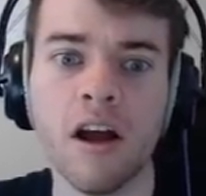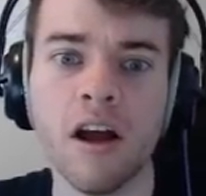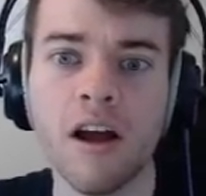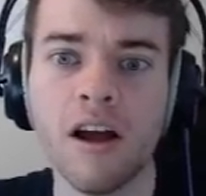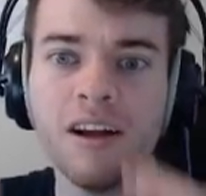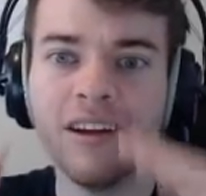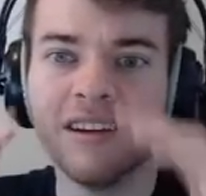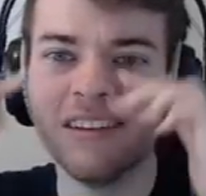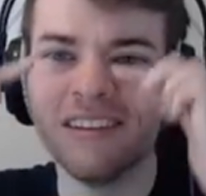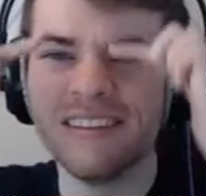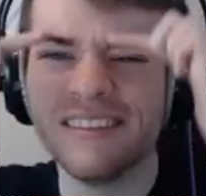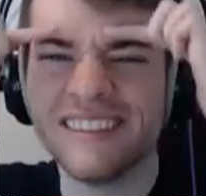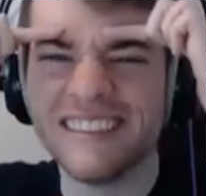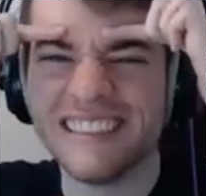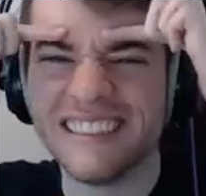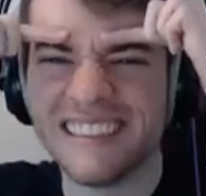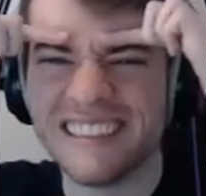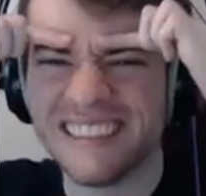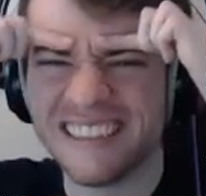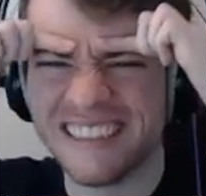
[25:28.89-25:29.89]

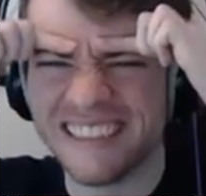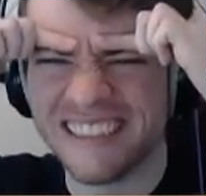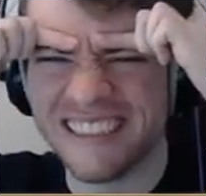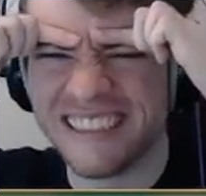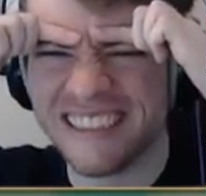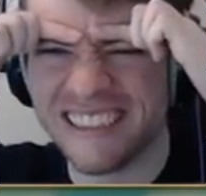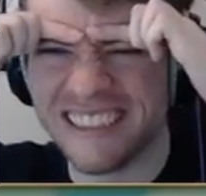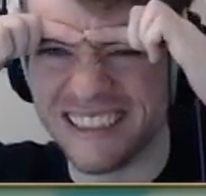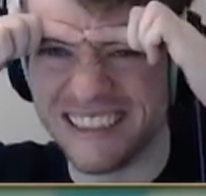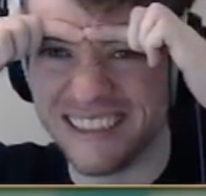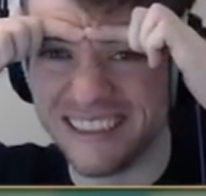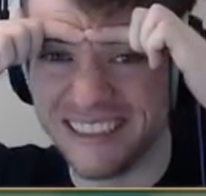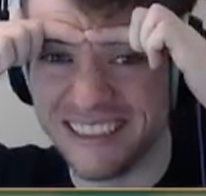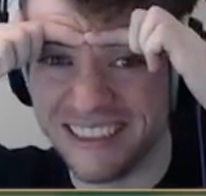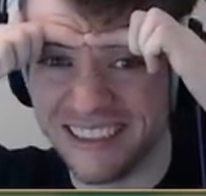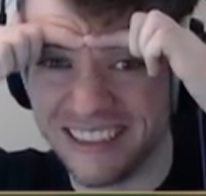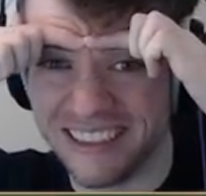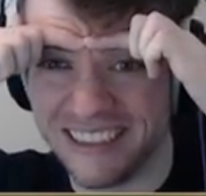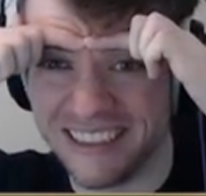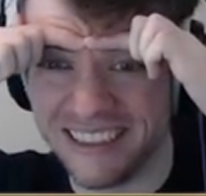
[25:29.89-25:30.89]

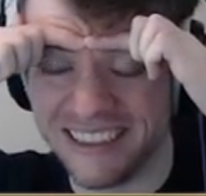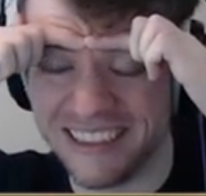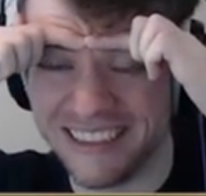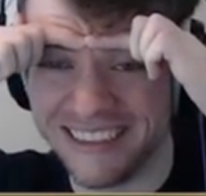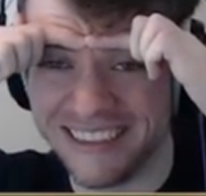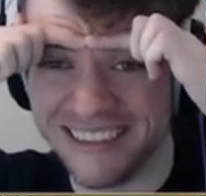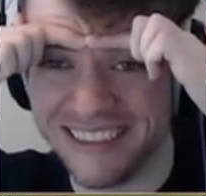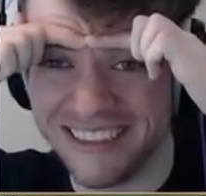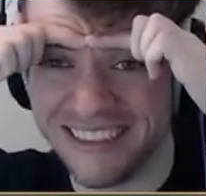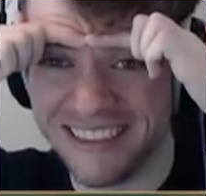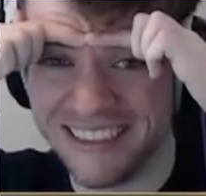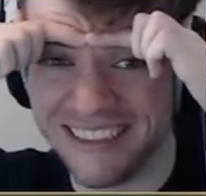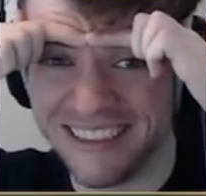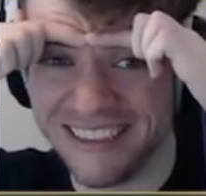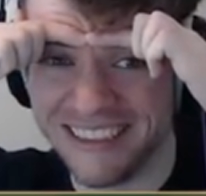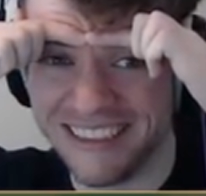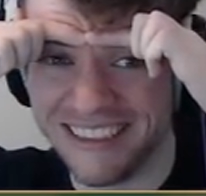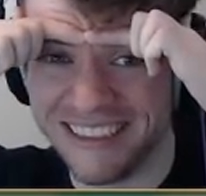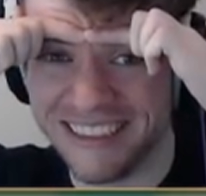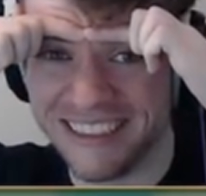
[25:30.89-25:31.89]

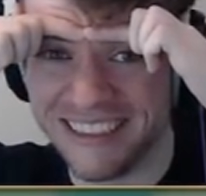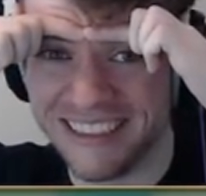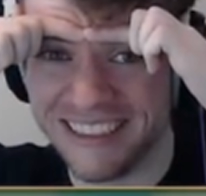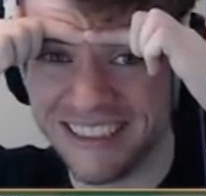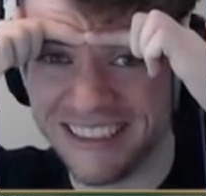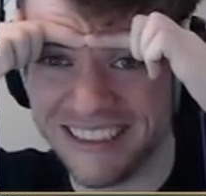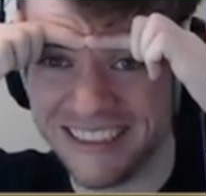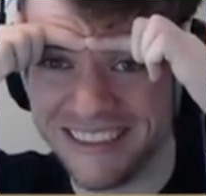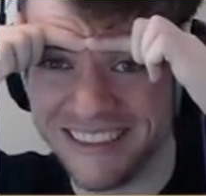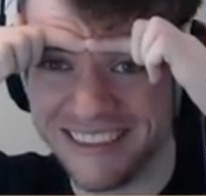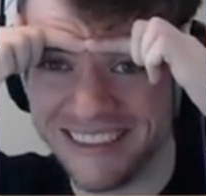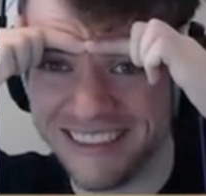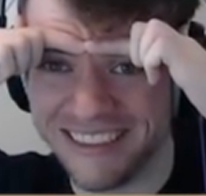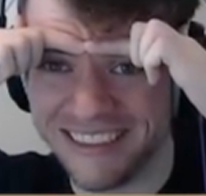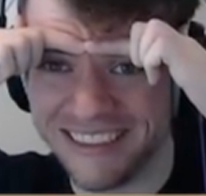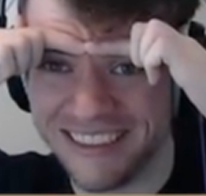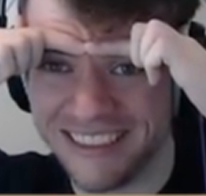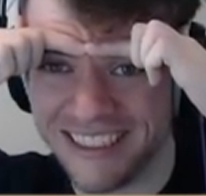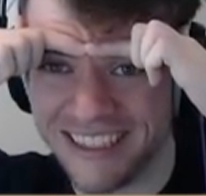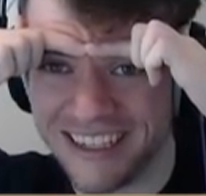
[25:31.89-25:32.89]

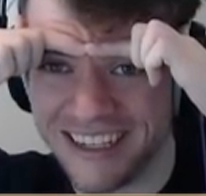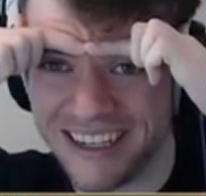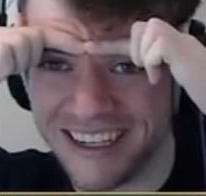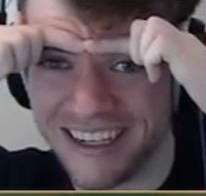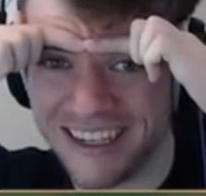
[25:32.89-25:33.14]
Nobody speaks.